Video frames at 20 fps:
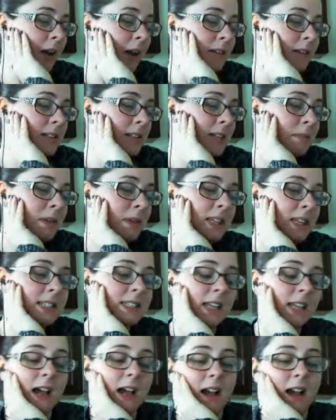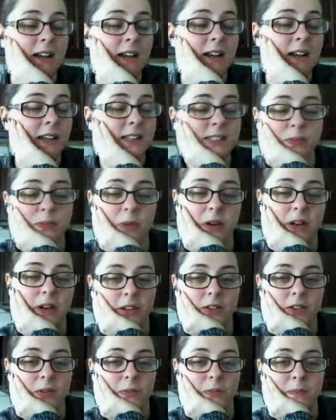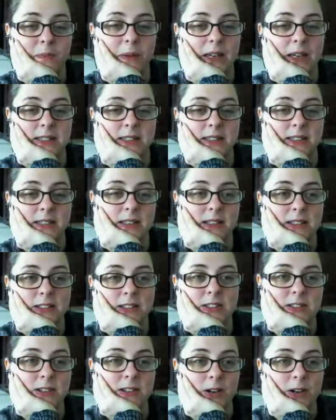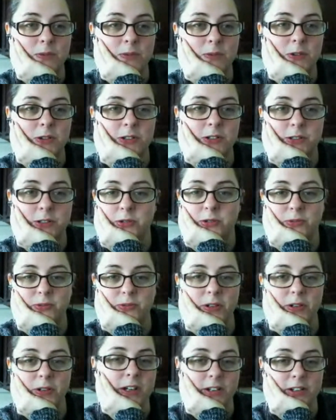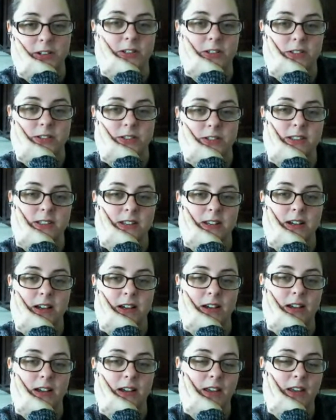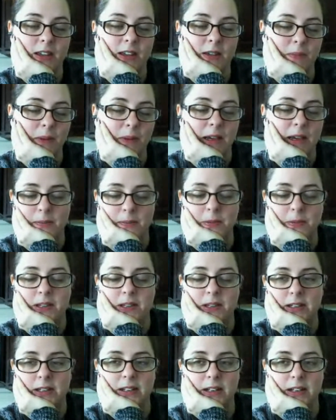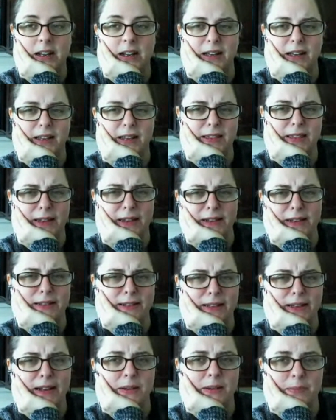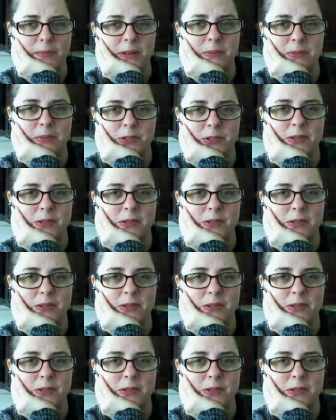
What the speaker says: Timothy Zahn is one of the best Star Wars writers, in my opinion, and I think in a lot of people's